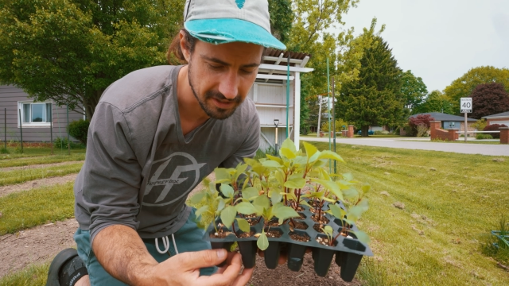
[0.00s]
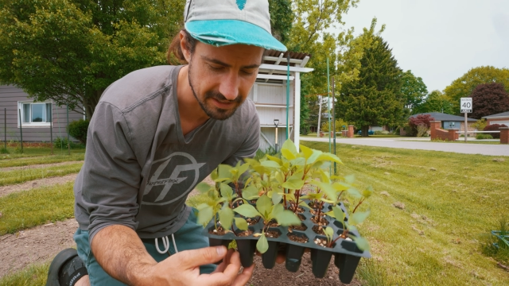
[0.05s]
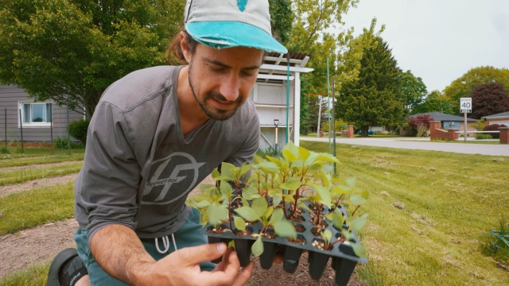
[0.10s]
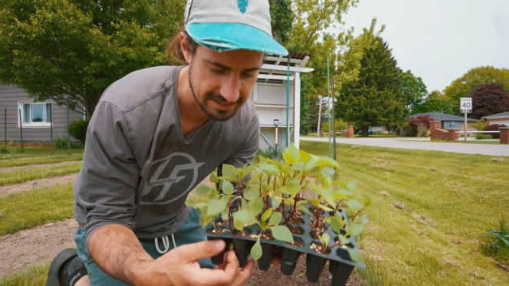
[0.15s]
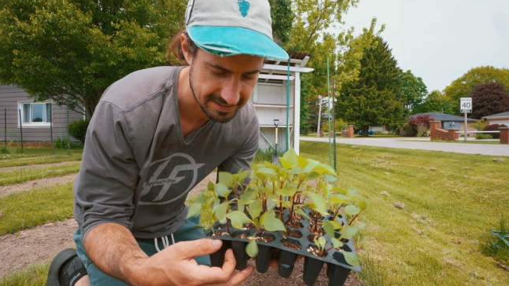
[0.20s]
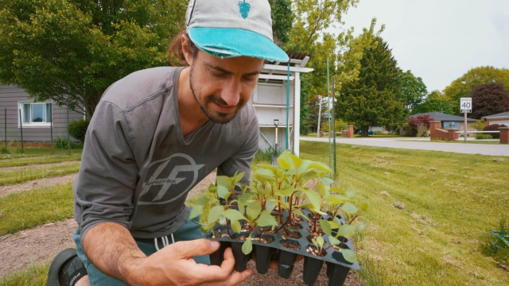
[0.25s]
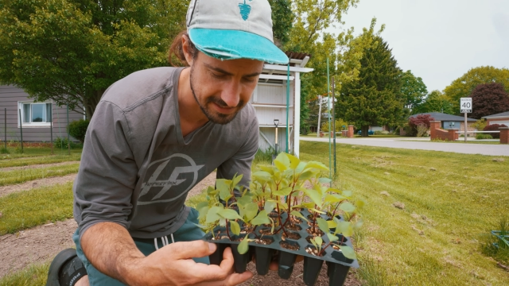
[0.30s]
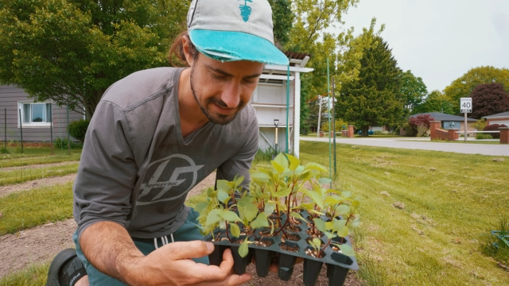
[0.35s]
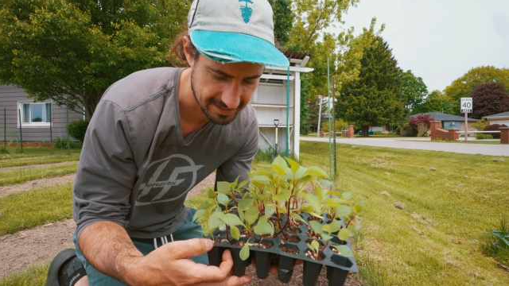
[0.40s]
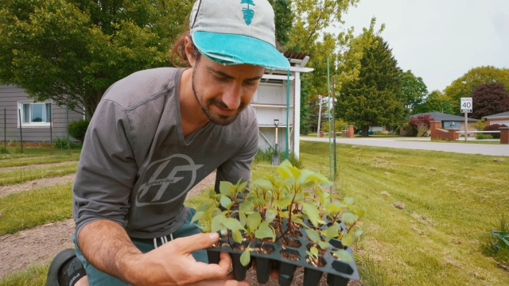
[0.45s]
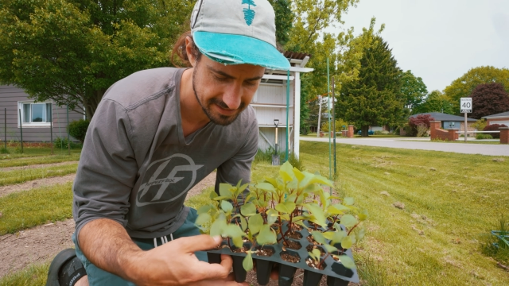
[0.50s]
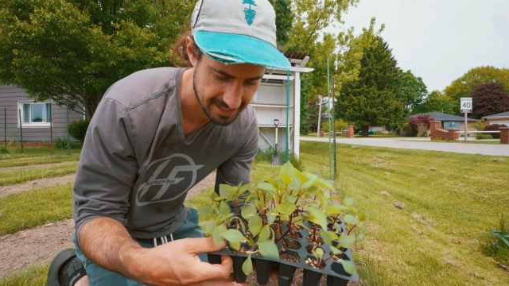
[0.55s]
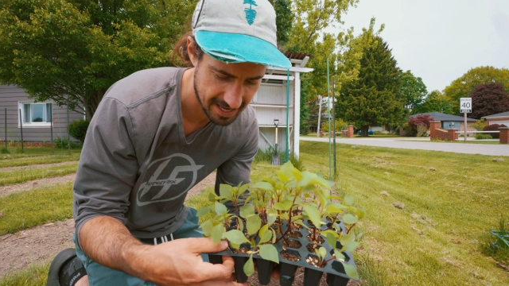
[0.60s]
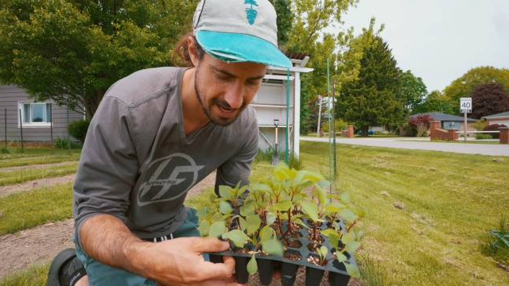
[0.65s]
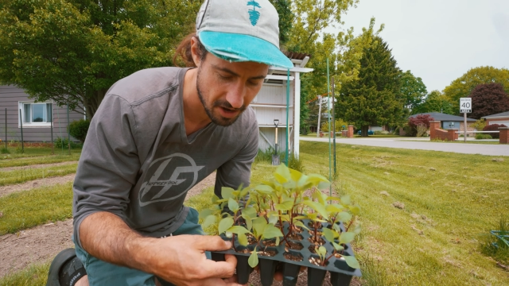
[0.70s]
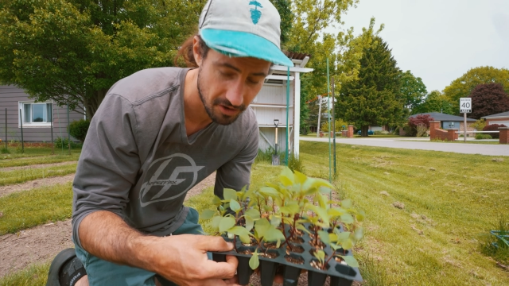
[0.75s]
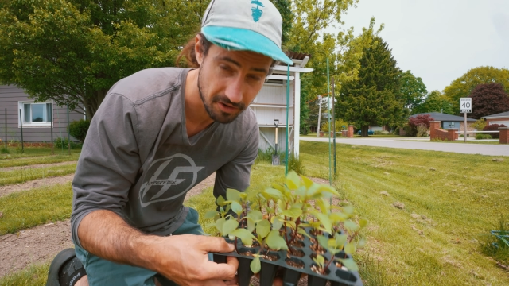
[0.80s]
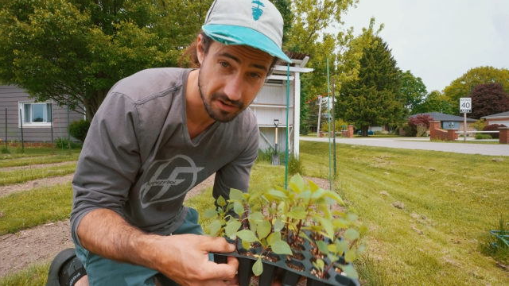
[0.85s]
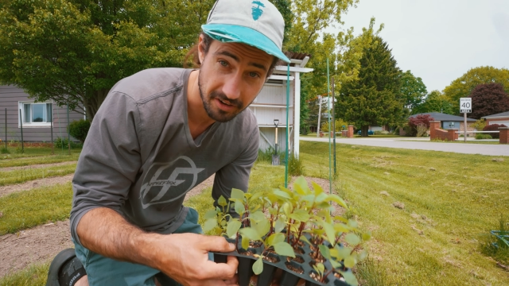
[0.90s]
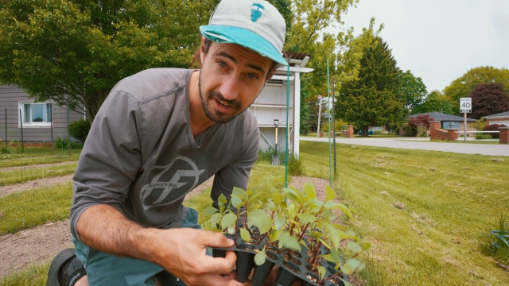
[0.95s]
these things
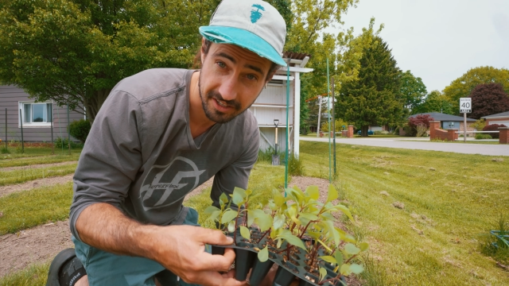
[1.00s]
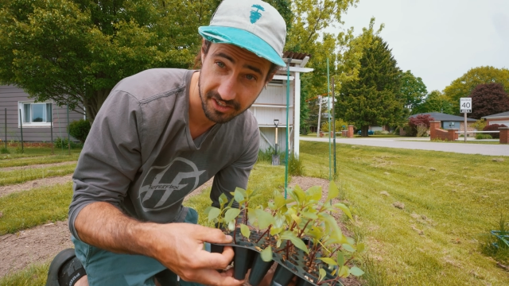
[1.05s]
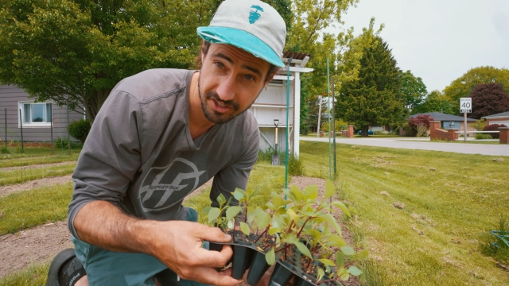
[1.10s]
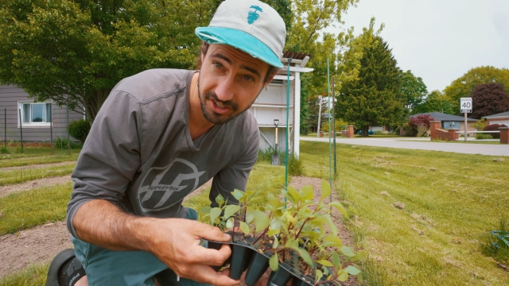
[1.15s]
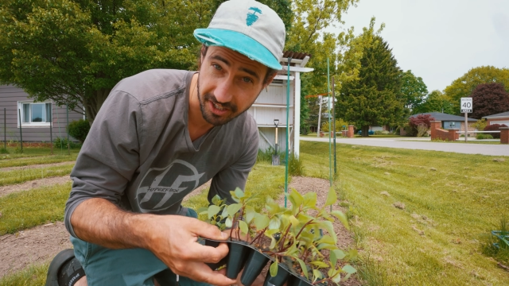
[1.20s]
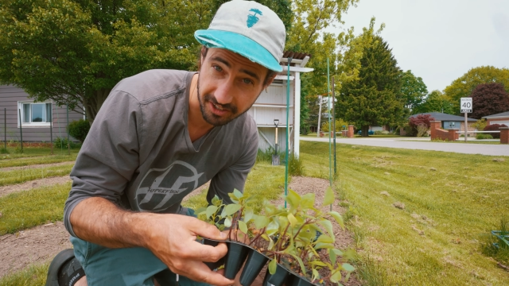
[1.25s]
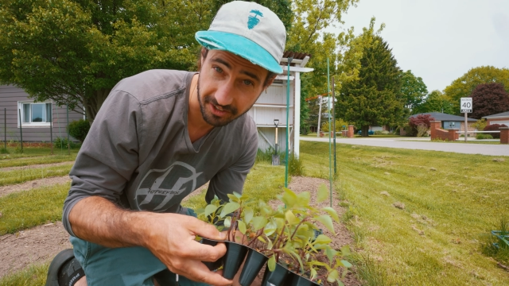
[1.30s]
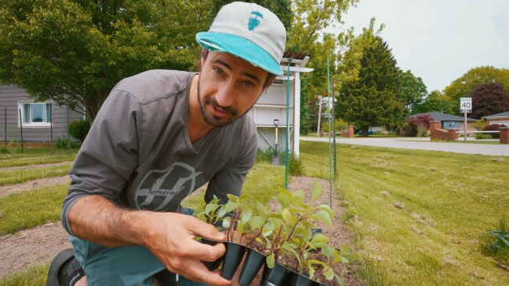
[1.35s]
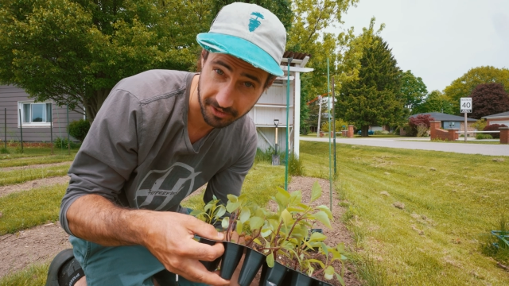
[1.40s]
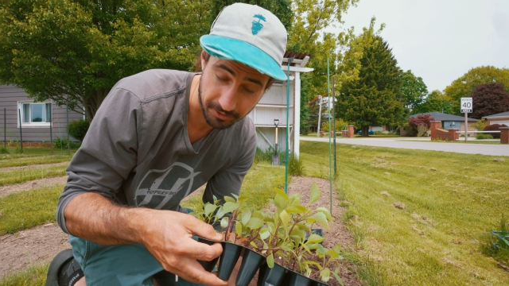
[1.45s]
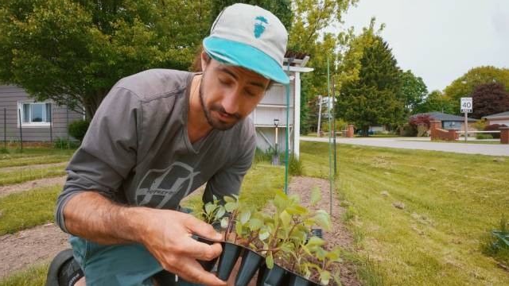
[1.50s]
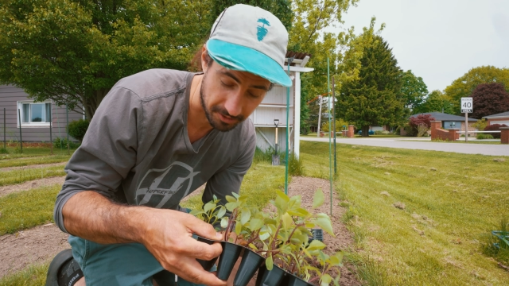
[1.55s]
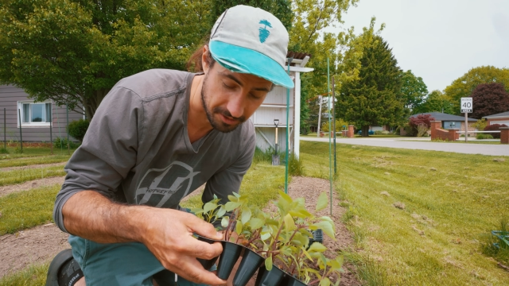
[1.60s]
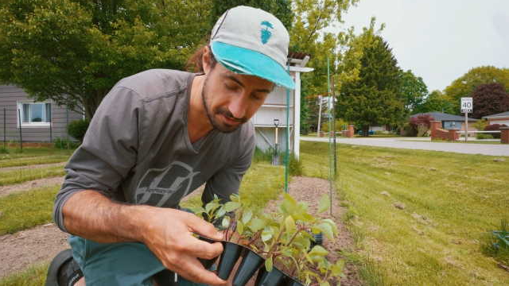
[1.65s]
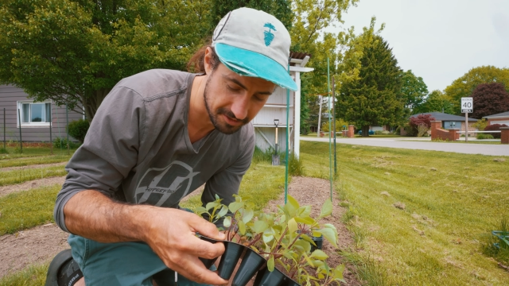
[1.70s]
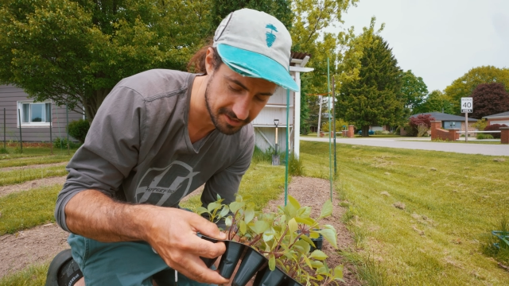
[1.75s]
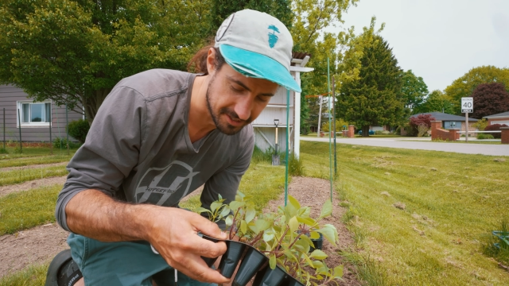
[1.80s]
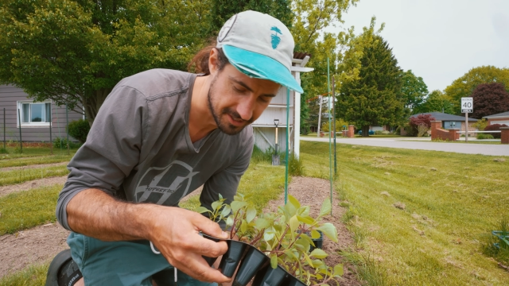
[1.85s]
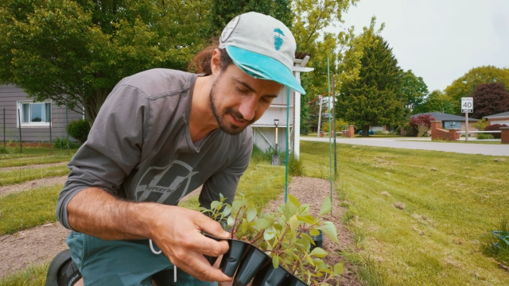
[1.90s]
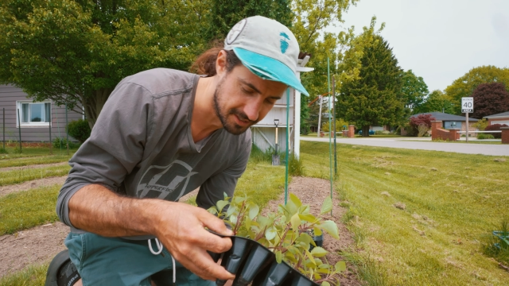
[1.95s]
out and check on the
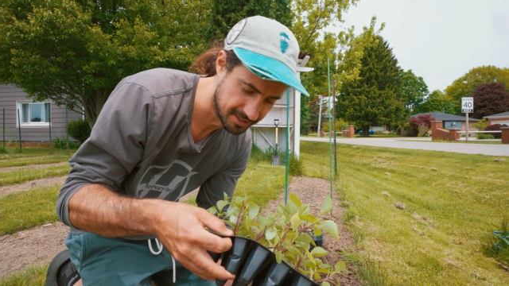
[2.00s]
roots.